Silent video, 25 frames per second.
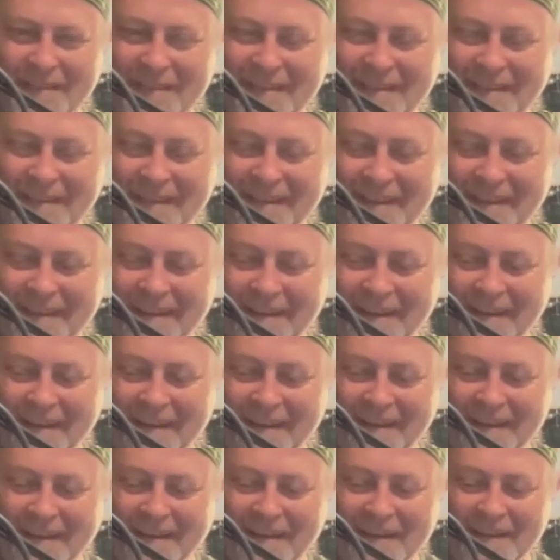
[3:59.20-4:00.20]

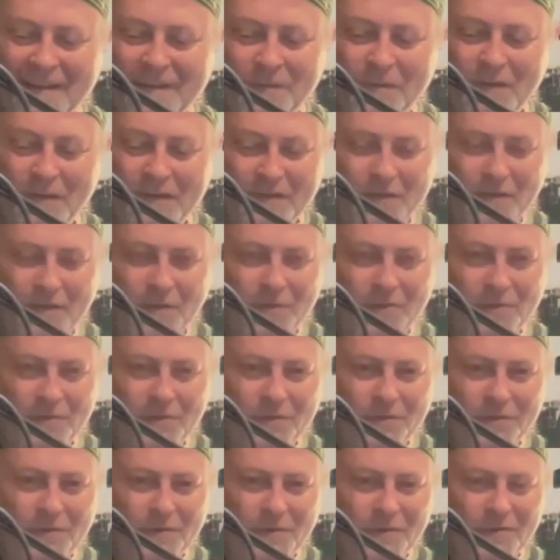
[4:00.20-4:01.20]
I didn't want to go through
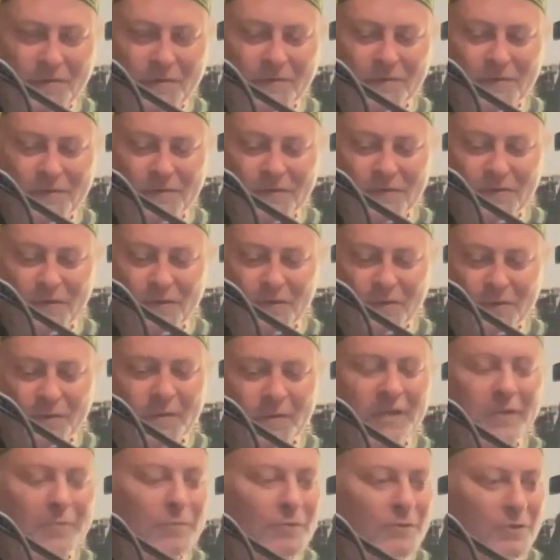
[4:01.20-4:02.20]
the
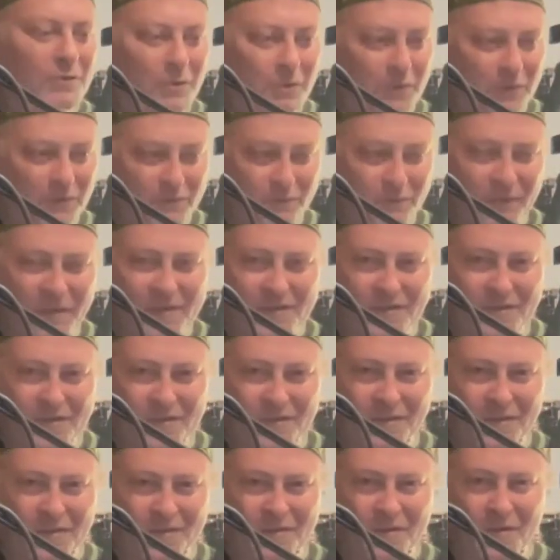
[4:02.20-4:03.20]
rigmarole of
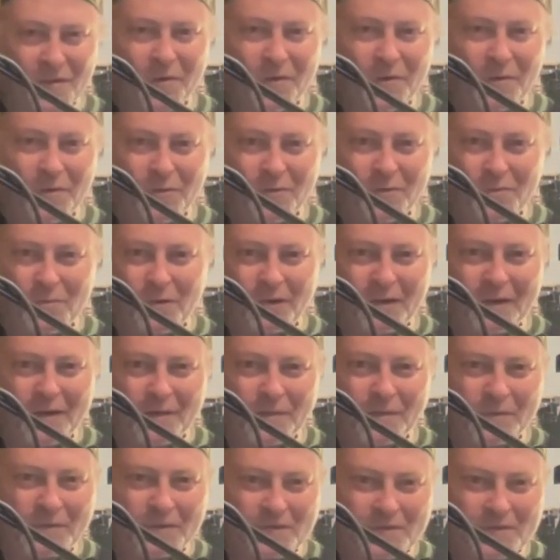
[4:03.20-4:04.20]
renting a cajon or
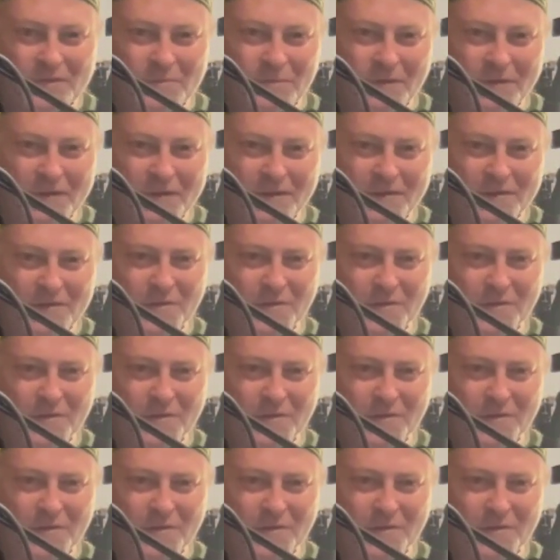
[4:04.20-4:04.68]
buying one in Spain.